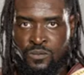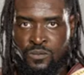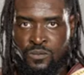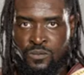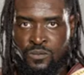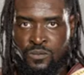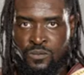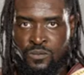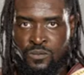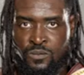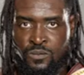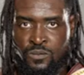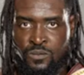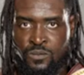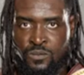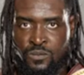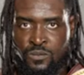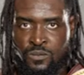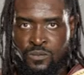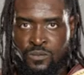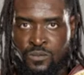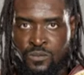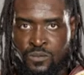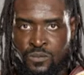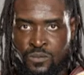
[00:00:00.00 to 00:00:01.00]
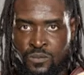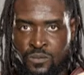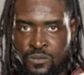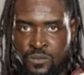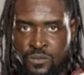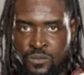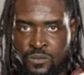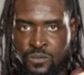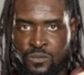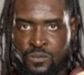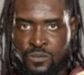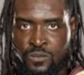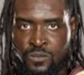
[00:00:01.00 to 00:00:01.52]

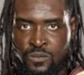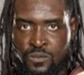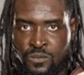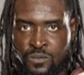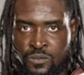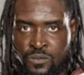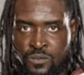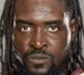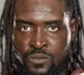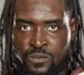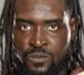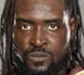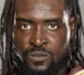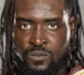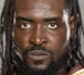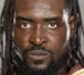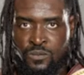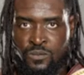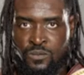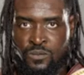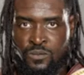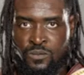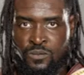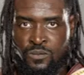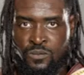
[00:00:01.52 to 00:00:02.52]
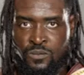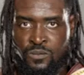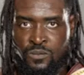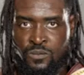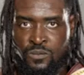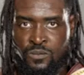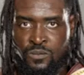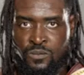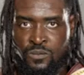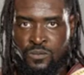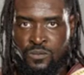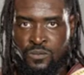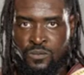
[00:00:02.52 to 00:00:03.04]

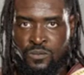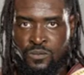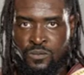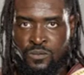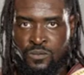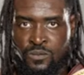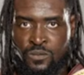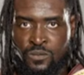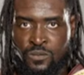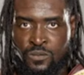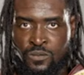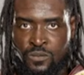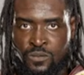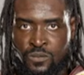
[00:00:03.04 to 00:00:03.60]
No words are spoken by the person on screen.